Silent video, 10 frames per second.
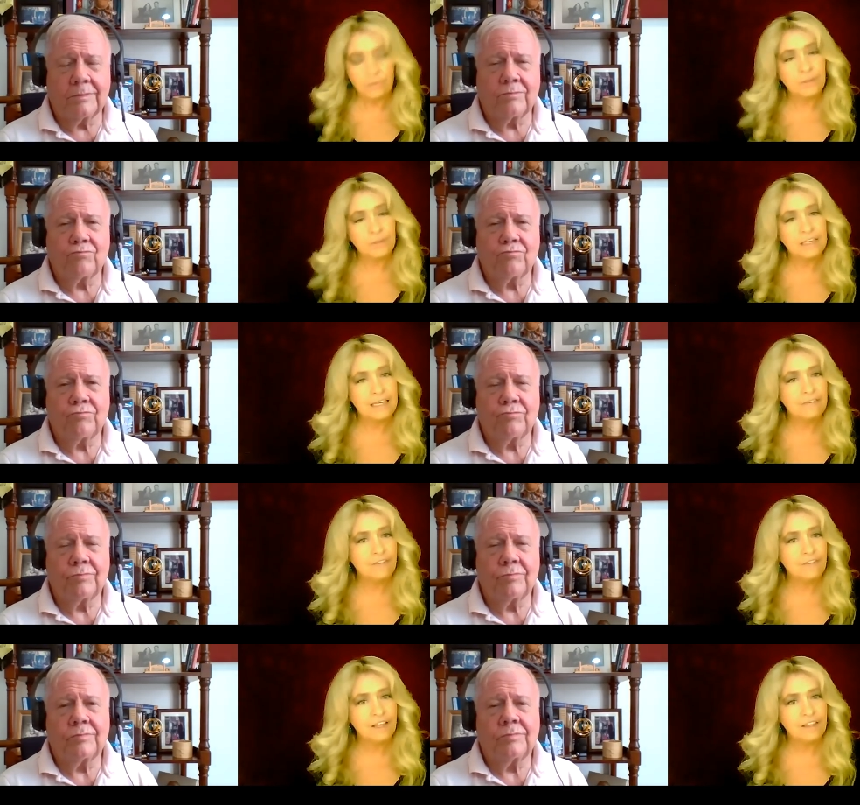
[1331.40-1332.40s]

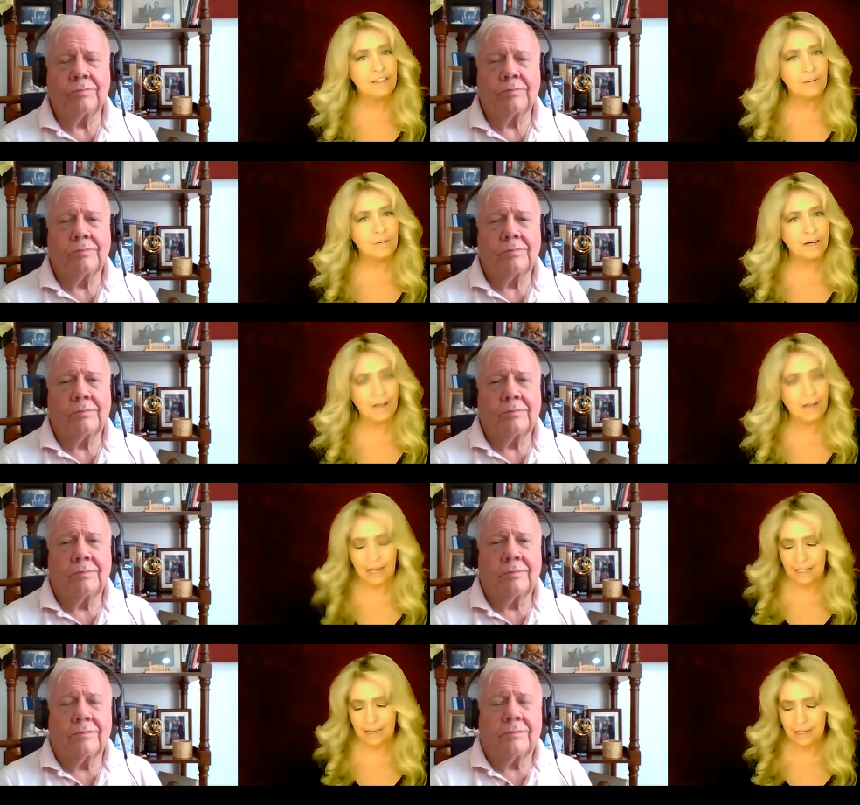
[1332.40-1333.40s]
Speaker 1: believe that we are
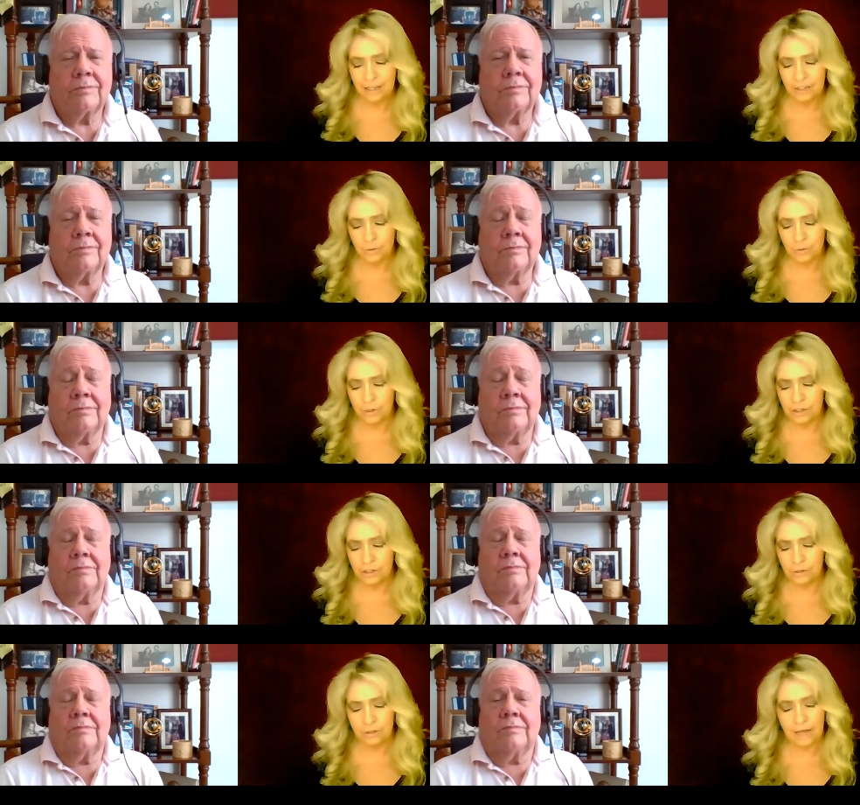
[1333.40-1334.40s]
headed toward a
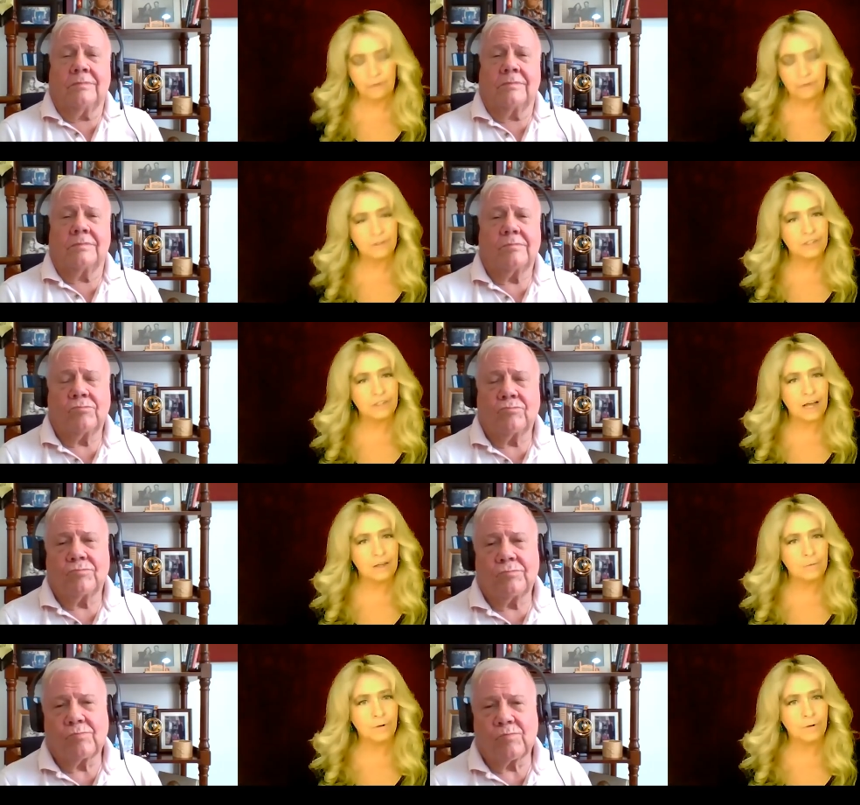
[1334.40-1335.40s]

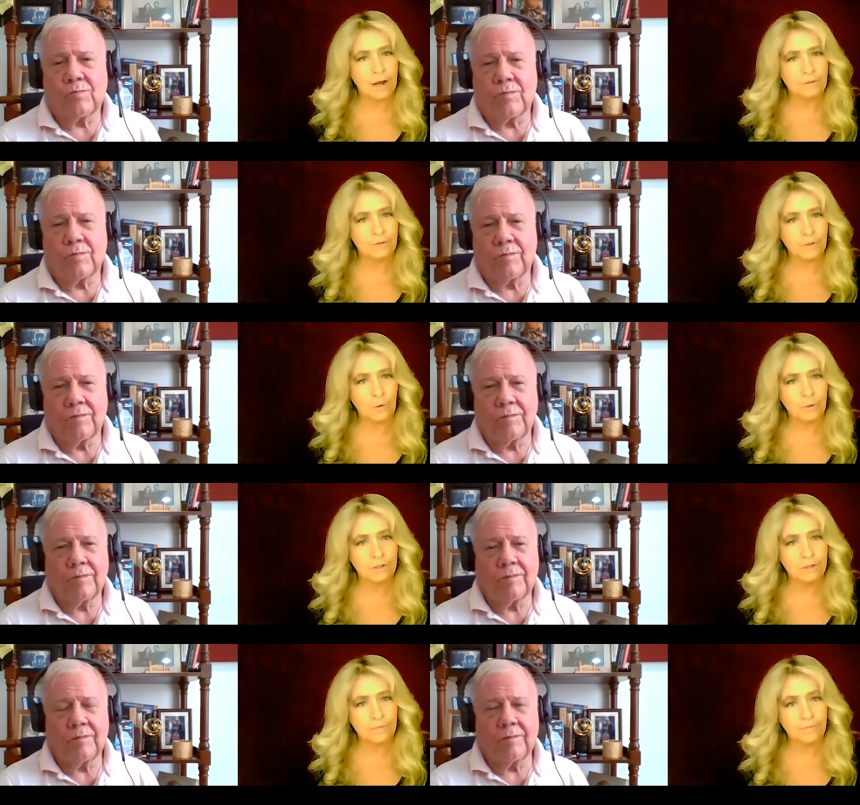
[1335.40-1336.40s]
$2000 per ounce
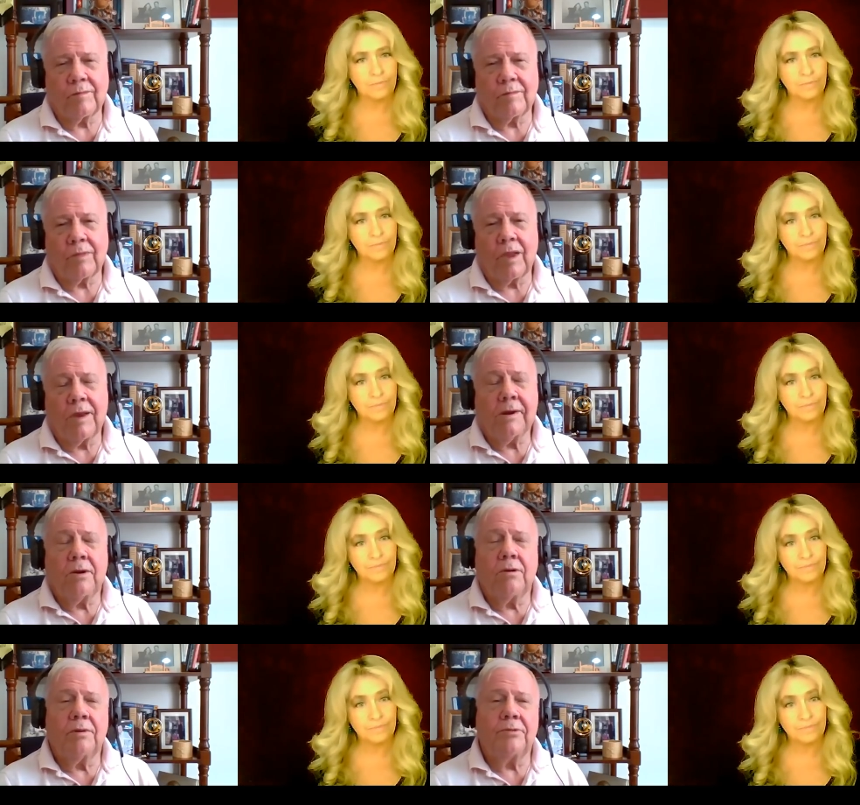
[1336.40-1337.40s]
gold?
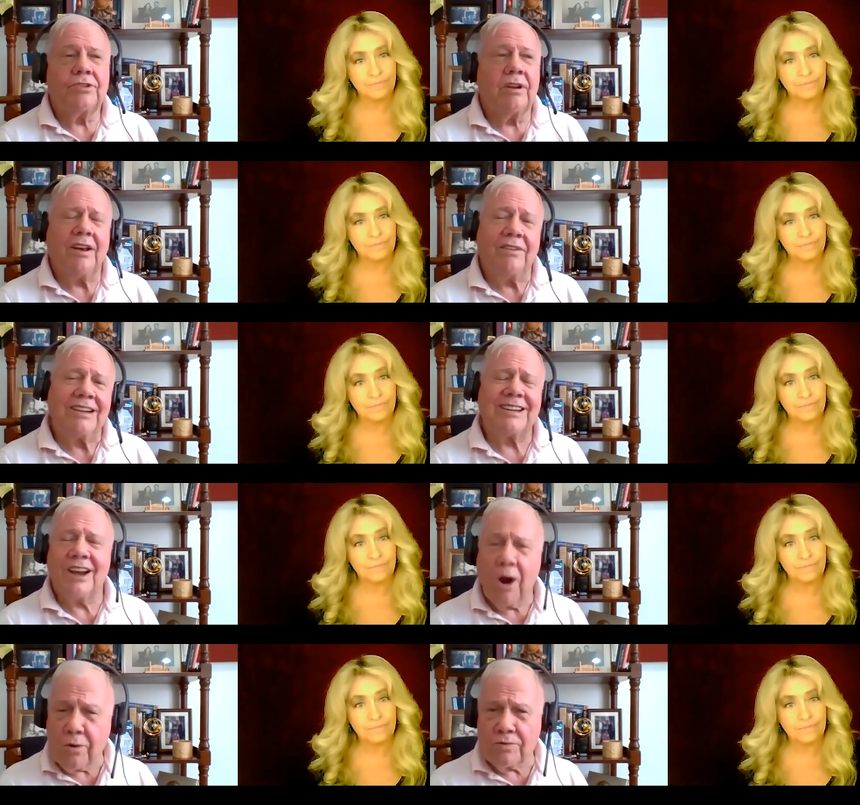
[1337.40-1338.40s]
Speaker 2: Well, Michelle, I've
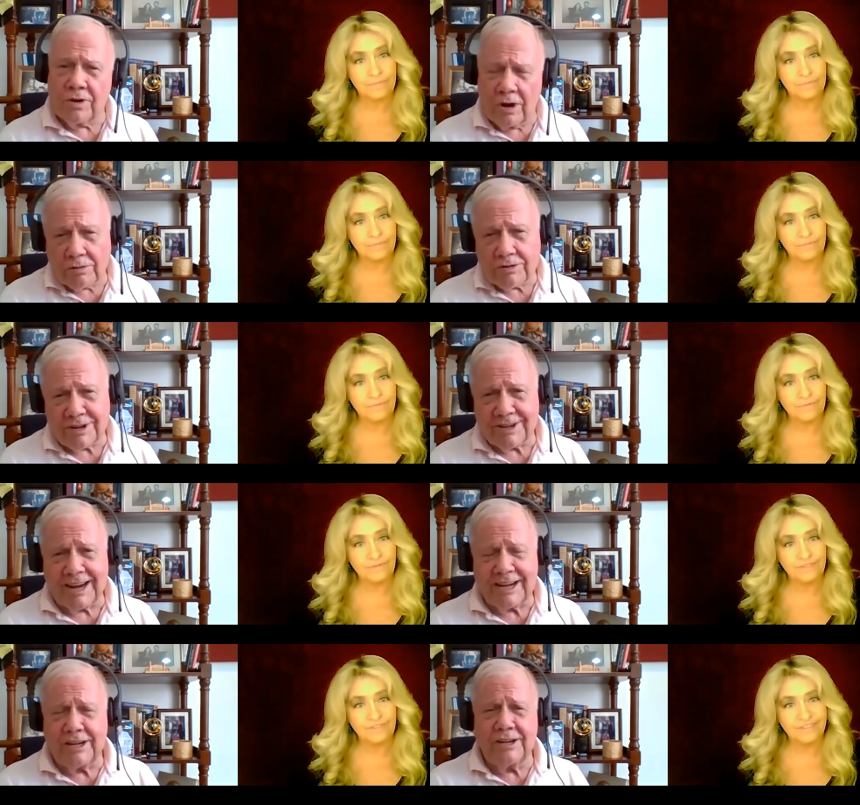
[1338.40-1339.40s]
actually owned gold since
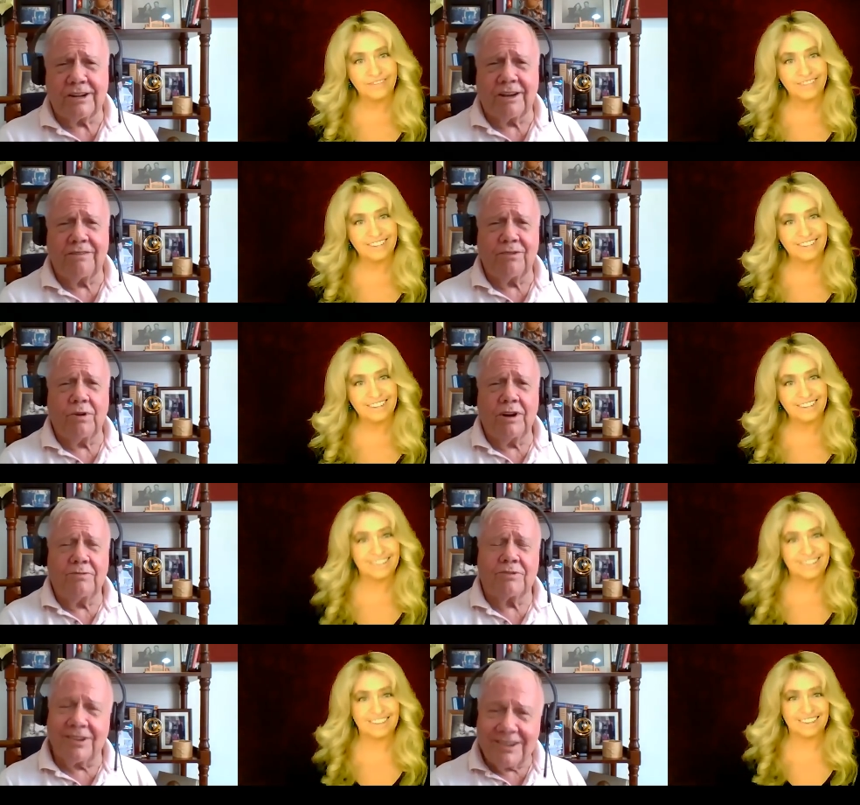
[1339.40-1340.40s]
1971.
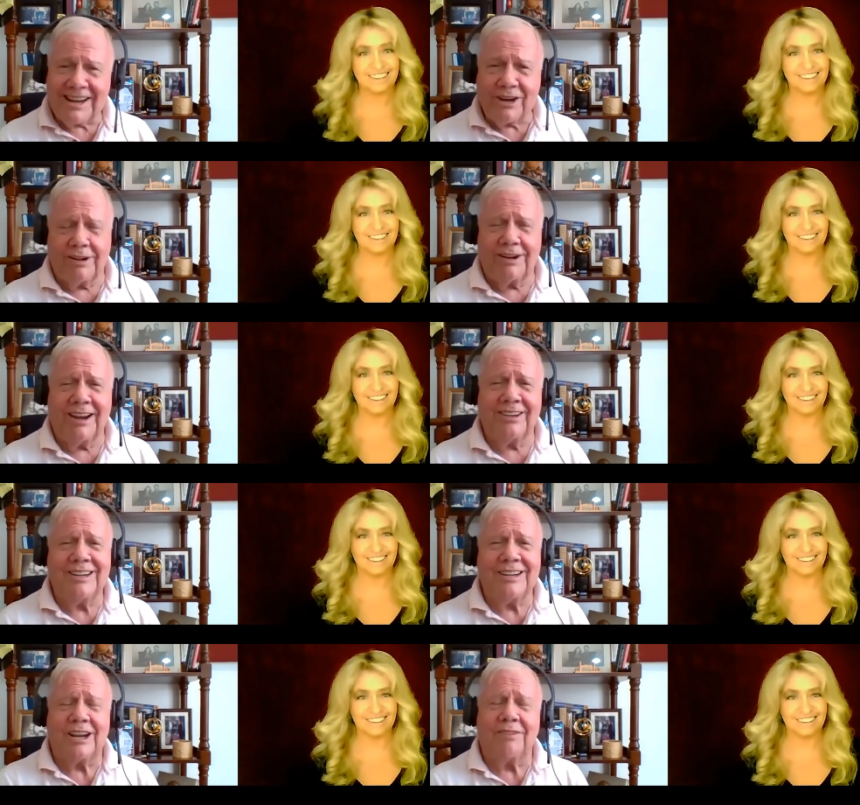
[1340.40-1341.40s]
It was illegal in
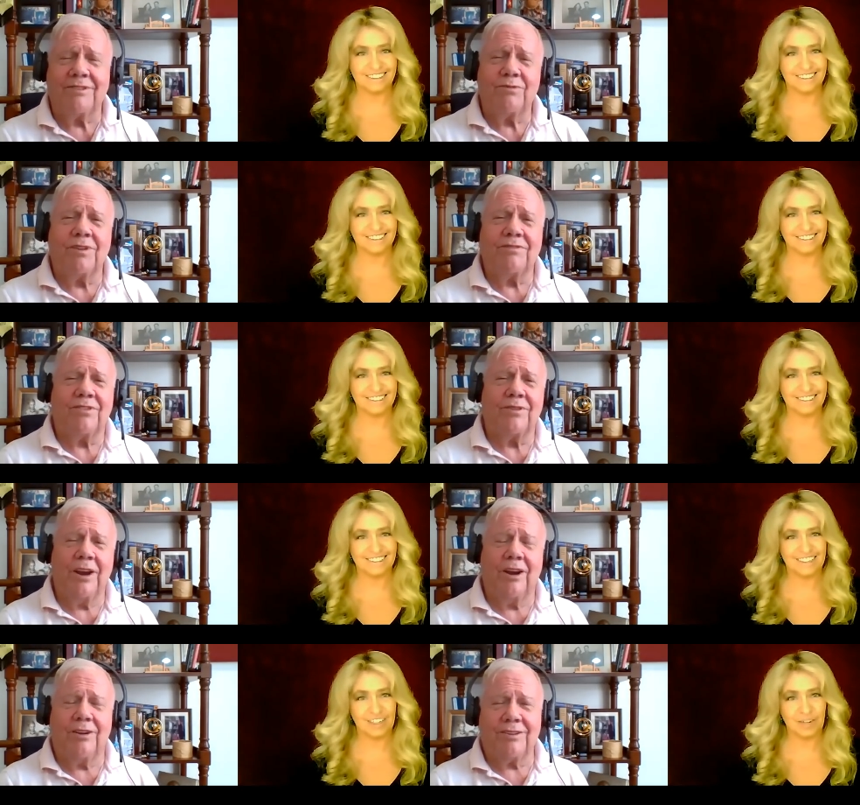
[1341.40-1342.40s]
1971 for
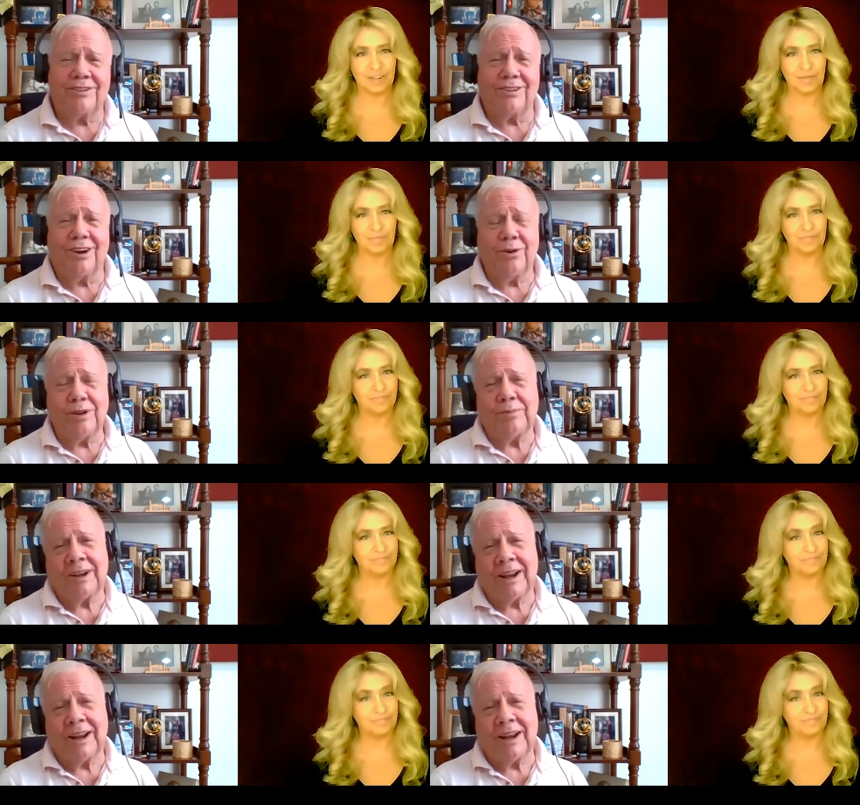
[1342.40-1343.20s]
Americans to own it, but